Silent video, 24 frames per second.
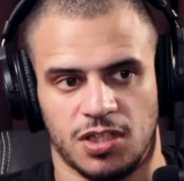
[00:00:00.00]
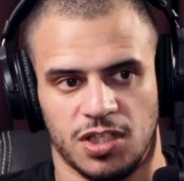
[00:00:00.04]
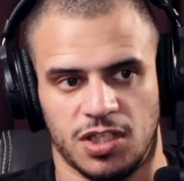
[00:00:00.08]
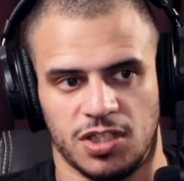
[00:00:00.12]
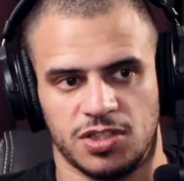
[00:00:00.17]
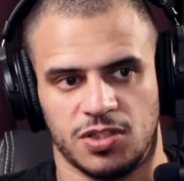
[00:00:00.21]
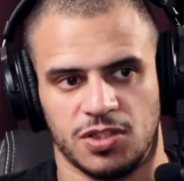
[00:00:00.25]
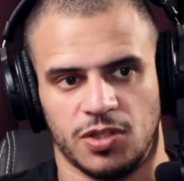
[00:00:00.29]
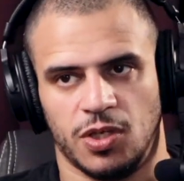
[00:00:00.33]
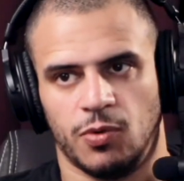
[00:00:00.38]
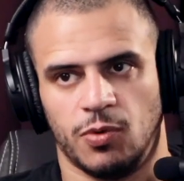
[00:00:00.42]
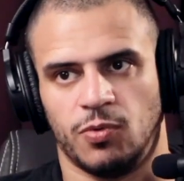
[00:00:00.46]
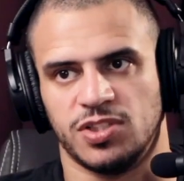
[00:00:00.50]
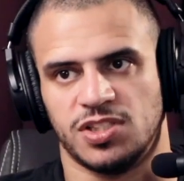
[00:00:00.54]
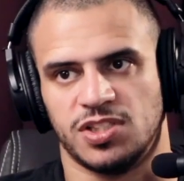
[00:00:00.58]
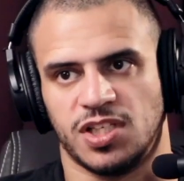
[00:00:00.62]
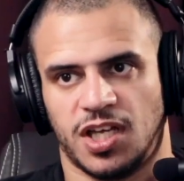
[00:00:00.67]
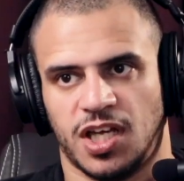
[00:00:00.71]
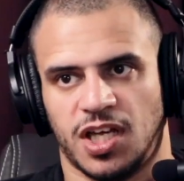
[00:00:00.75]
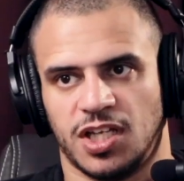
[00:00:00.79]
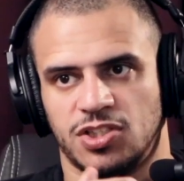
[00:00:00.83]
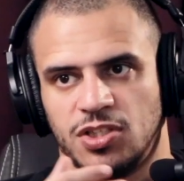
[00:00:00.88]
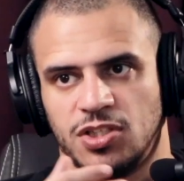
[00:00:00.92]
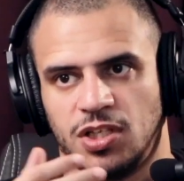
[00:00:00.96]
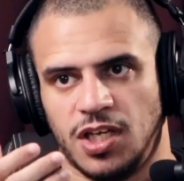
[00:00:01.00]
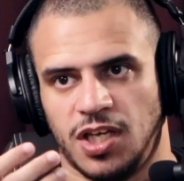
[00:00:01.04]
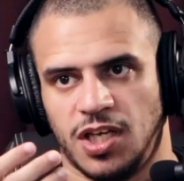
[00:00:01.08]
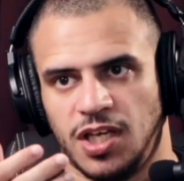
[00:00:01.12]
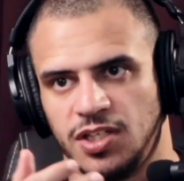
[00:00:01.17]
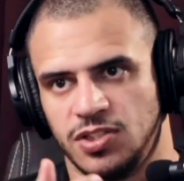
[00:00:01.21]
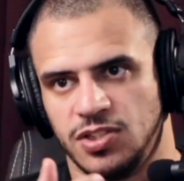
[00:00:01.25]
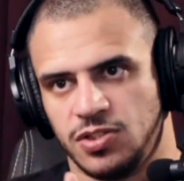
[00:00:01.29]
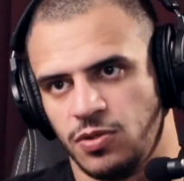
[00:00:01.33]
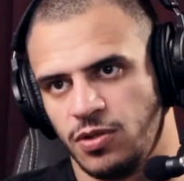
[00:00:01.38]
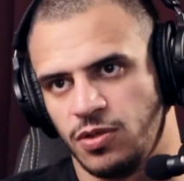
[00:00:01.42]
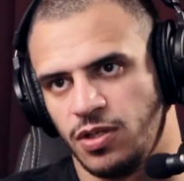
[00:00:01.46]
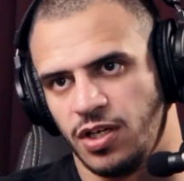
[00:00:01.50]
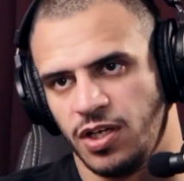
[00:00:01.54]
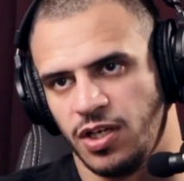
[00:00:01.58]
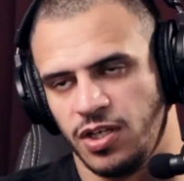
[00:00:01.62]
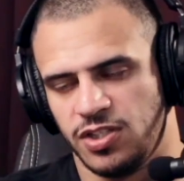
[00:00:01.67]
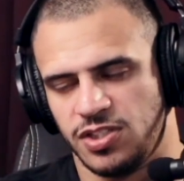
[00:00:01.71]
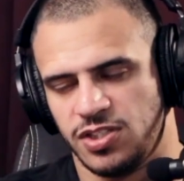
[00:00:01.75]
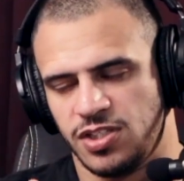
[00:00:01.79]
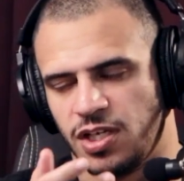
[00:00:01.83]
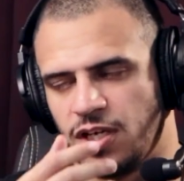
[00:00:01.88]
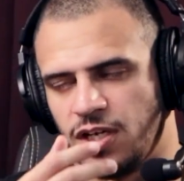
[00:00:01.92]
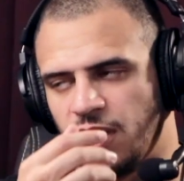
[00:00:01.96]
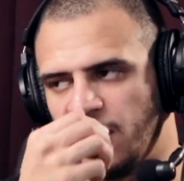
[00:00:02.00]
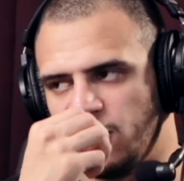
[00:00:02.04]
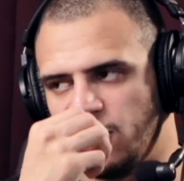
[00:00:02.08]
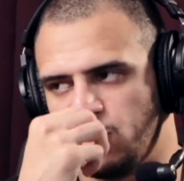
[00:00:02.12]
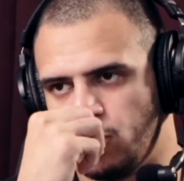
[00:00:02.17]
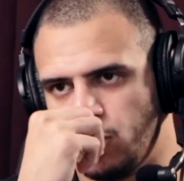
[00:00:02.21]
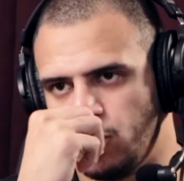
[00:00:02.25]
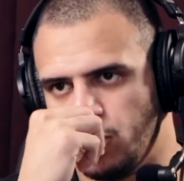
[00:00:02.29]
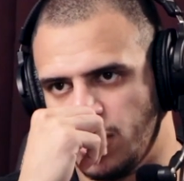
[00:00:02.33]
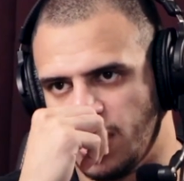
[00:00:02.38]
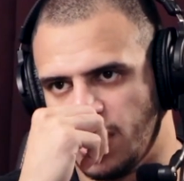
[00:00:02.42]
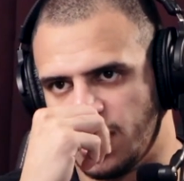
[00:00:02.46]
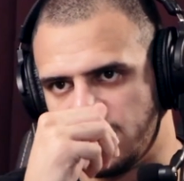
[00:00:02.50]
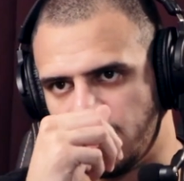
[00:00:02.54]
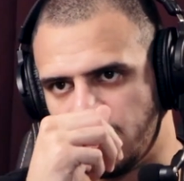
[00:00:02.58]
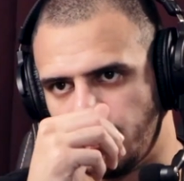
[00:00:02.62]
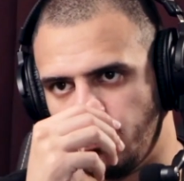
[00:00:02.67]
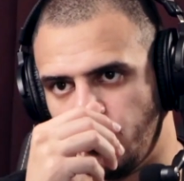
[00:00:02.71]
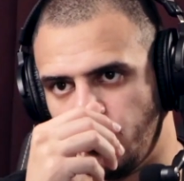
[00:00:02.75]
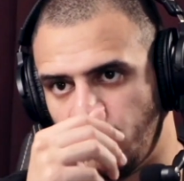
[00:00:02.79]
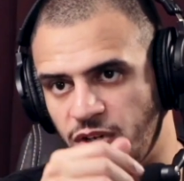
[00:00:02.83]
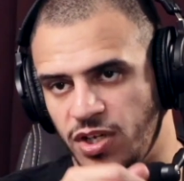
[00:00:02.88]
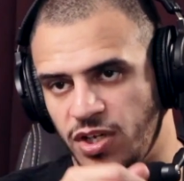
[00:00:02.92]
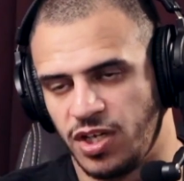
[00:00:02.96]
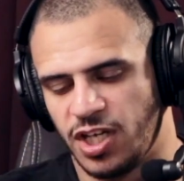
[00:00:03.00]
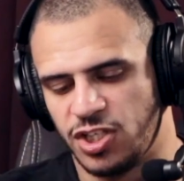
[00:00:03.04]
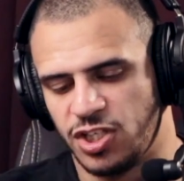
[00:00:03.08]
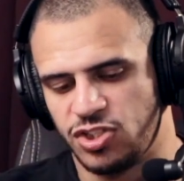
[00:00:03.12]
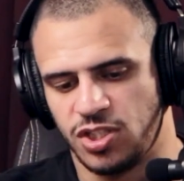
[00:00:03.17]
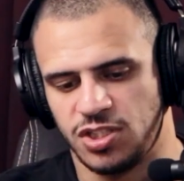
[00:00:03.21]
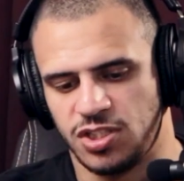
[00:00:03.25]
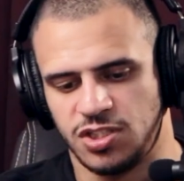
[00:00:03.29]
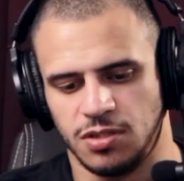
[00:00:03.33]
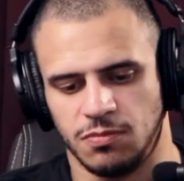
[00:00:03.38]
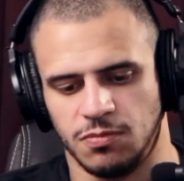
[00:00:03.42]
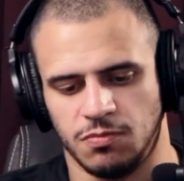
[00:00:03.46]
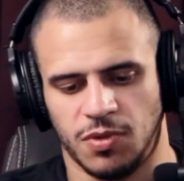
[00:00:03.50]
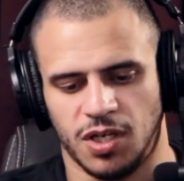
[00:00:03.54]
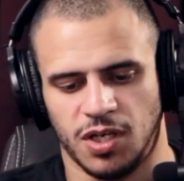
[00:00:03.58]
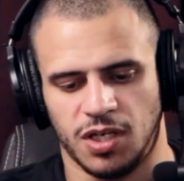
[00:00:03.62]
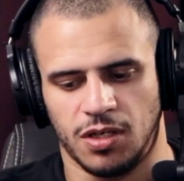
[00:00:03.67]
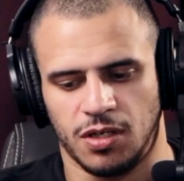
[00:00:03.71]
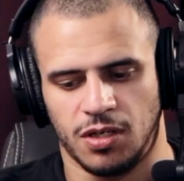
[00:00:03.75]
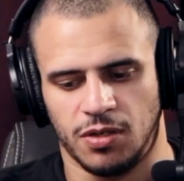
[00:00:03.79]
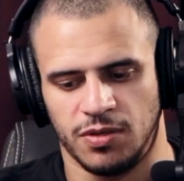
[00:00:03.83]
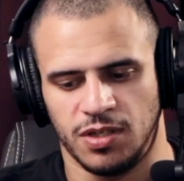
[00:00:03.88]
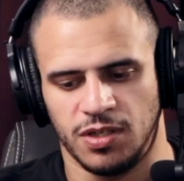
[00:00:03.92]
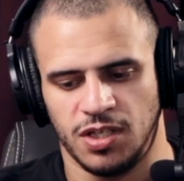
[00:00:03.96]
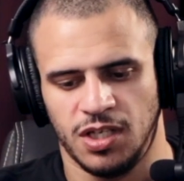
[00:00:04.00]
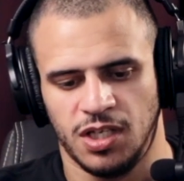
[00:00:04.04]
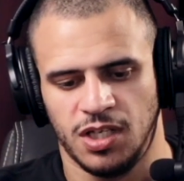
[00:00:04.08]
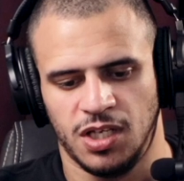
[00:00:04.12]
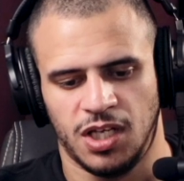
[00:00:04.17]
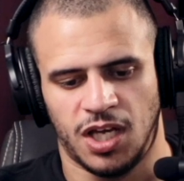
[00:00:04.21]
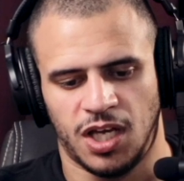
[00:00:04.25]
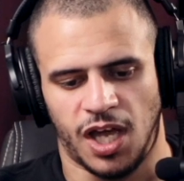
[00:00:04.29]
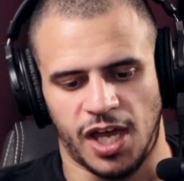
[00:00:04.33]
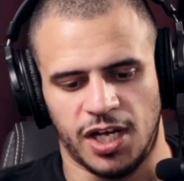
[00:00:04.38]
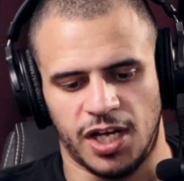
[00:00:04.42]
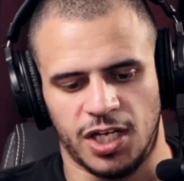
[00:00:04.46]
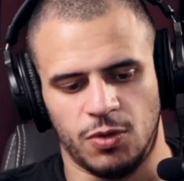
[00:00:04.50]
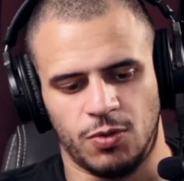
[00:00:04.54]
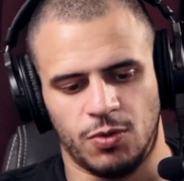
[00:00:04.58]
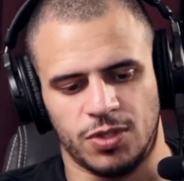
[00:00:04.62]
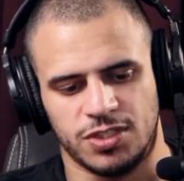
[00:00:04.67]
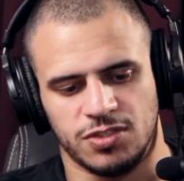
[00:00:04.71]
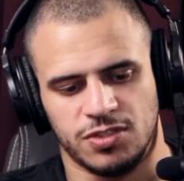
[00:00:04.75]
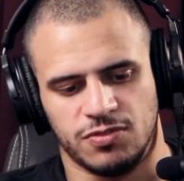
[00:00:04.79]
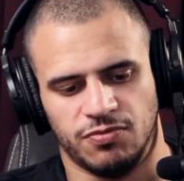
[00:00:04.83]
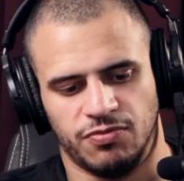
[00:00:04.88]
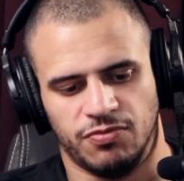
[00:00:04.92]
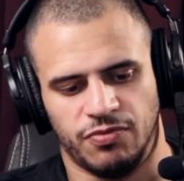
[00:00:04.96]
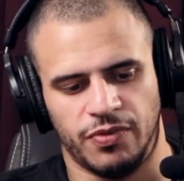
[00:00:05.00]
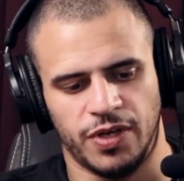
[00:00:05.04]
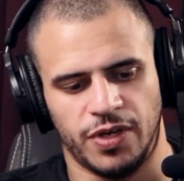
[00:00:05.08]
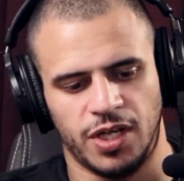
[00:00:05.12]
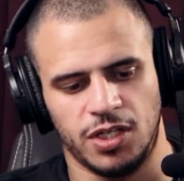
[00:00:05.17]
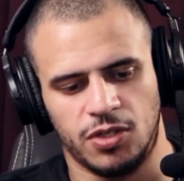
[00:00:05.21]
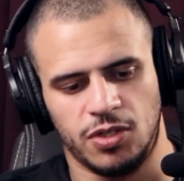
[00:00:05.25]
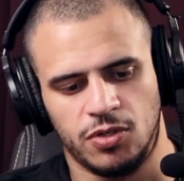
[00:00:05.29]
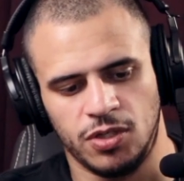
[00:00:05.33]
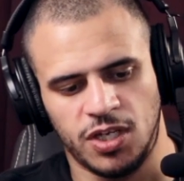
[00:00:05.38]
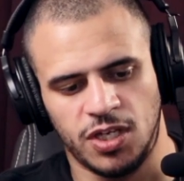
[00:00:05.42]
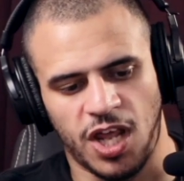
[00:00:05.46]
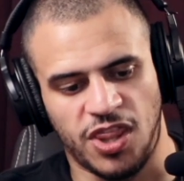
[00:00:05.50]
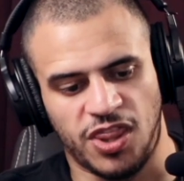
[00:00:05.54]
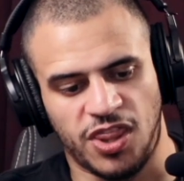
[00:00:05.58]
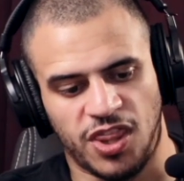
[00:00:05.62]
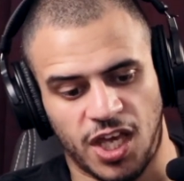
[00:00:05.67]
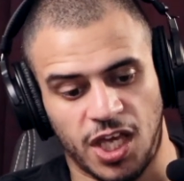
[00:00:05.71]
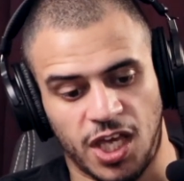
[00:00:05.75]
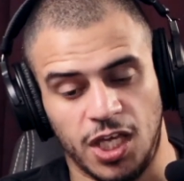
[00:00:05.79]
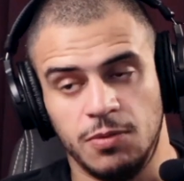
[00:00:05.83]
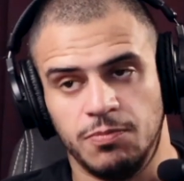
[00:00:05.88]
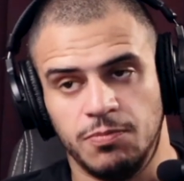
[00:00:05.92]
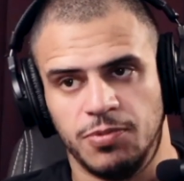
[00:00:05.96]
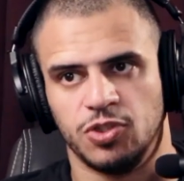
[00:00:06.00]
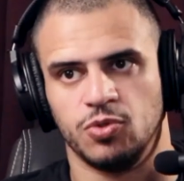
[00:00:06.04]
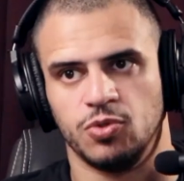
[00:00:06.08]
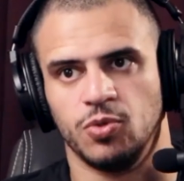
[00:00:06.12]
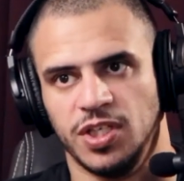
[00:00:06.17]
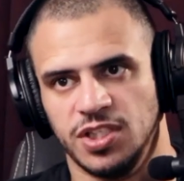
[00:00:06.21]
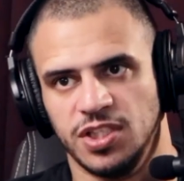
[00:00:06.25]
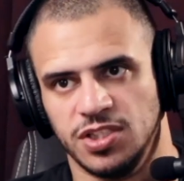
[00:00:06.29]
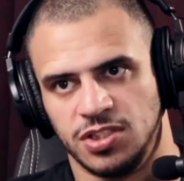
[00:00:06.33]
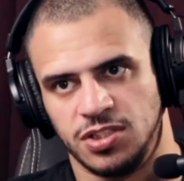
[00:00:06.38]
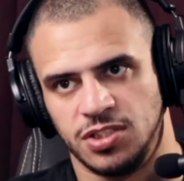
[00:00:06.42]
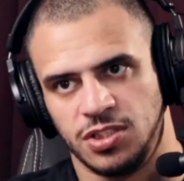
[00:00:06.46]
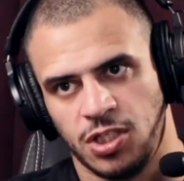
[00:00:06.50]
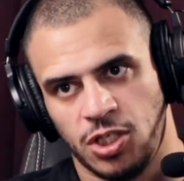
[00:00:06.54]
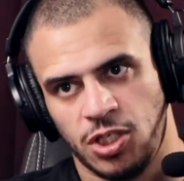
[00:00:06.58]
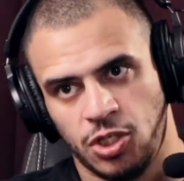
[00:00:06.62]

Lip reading: He's the guy I told you he has a catch wrestling background, and he was very good in the in-betweens.